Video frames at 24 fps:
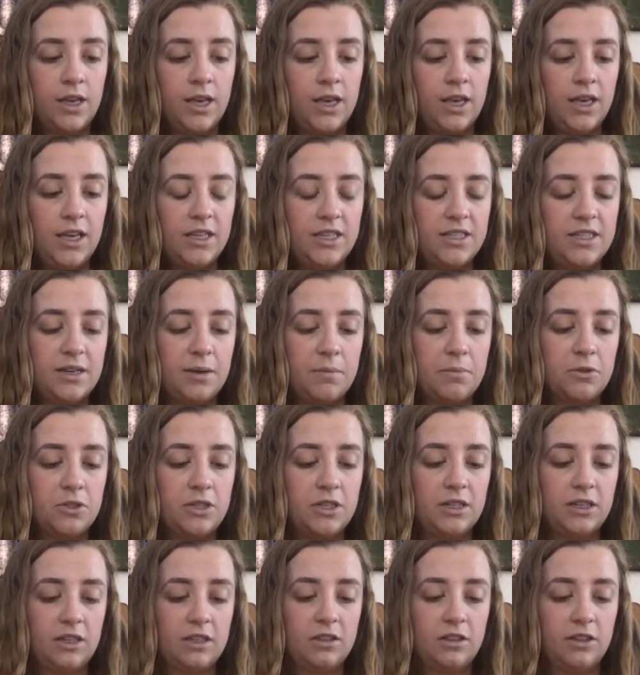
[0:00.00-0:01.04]
He stumbled
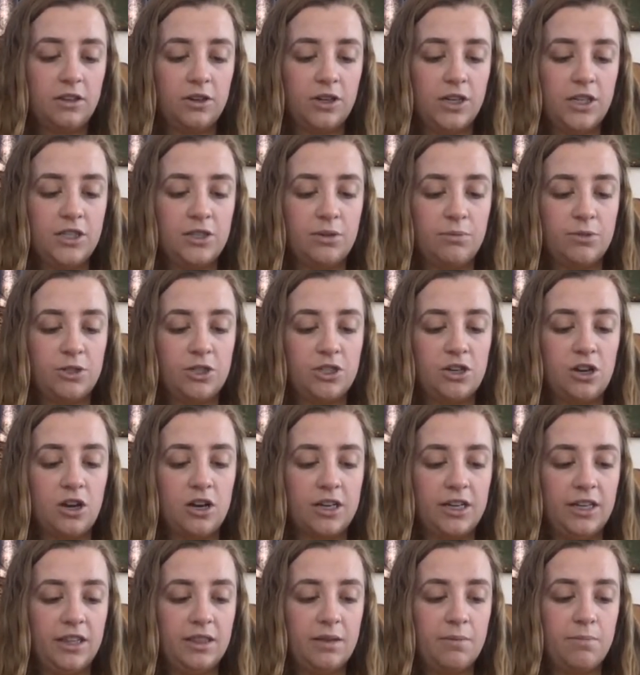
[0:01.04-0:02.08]
into Clarice, almost
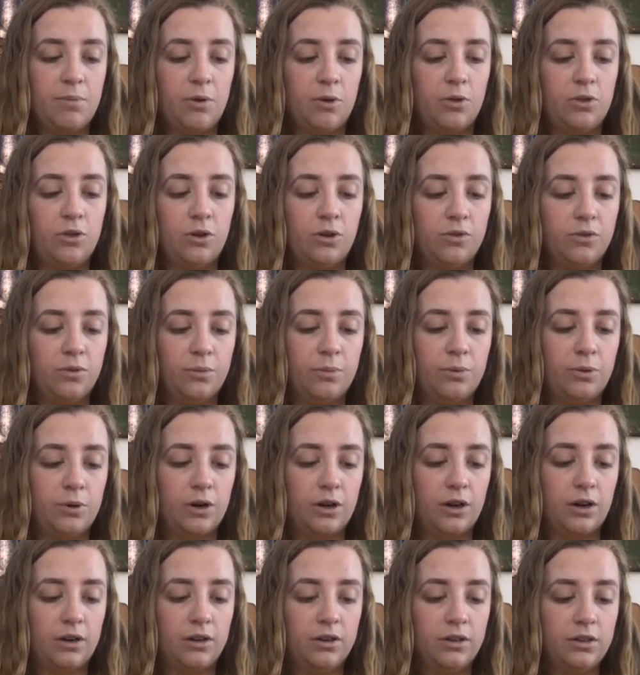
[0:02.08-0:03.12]
knocking them both
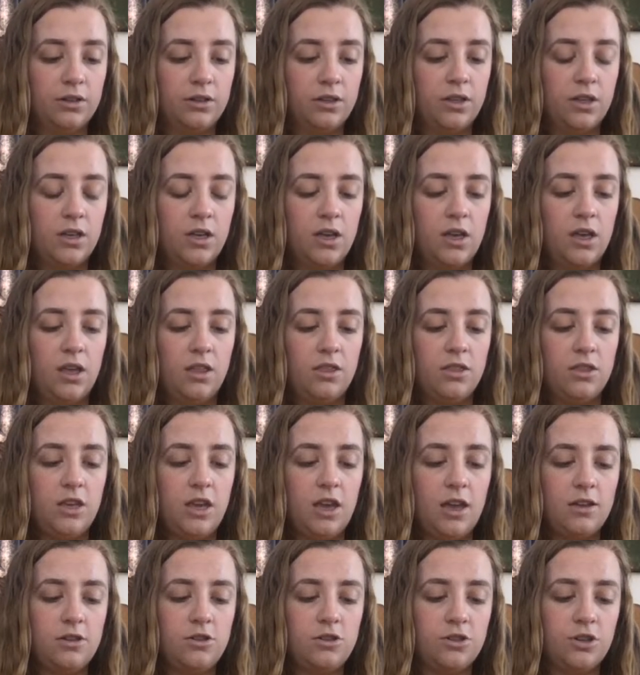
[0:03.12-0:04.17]
overboard. The
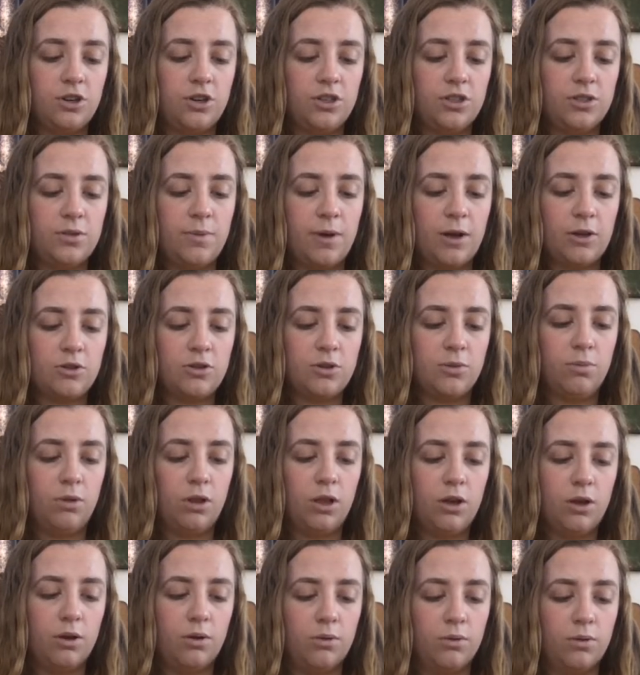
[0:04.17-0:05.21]
engine is about to
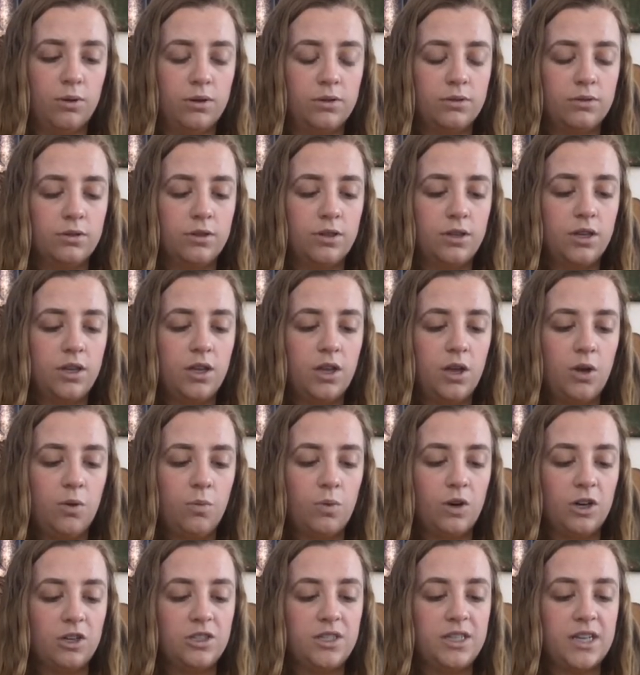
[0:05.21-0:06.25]
blow.
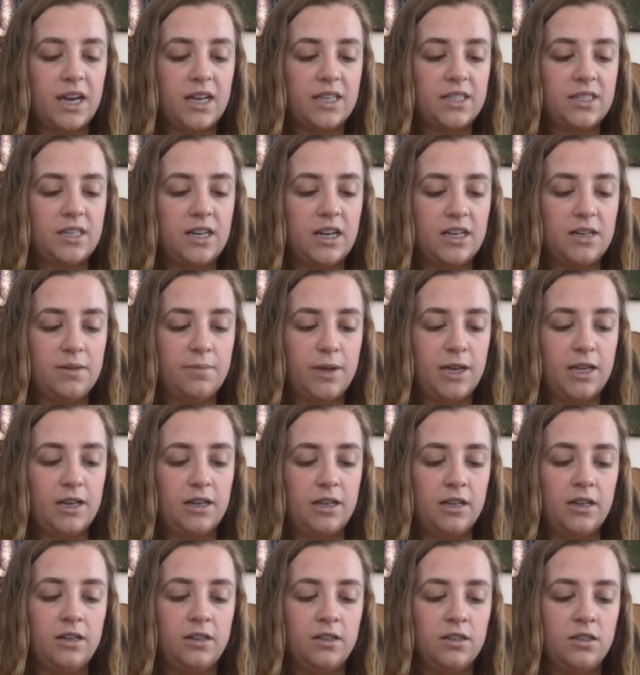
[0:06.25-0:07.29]
Where's Tyson? I
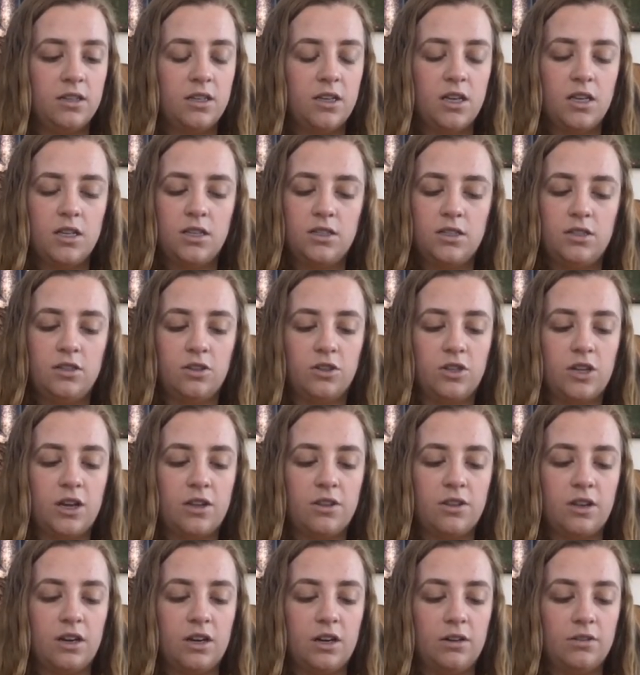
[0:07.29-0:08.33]
demanded. Still down
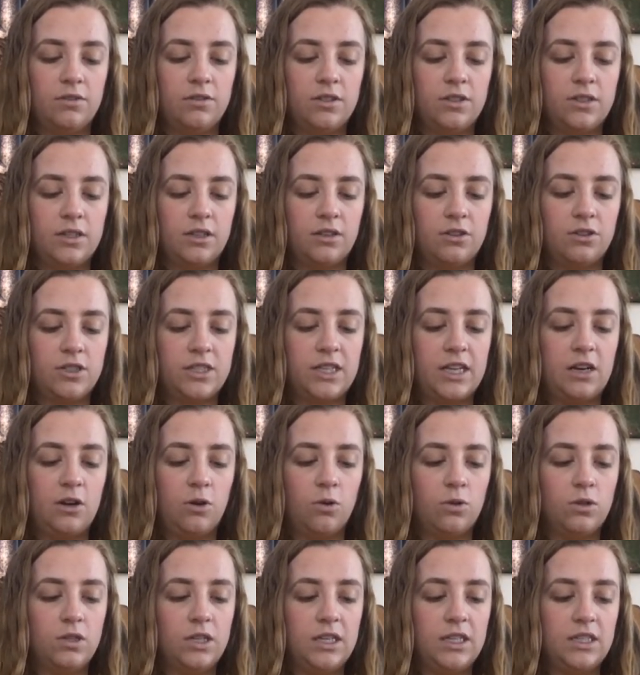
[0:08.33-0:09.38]
there, the sailor said,
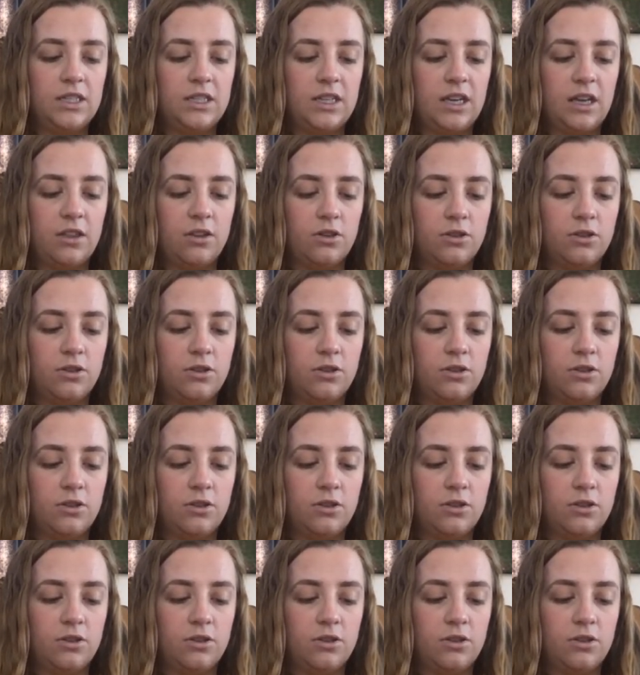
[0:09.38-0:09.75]
holding it together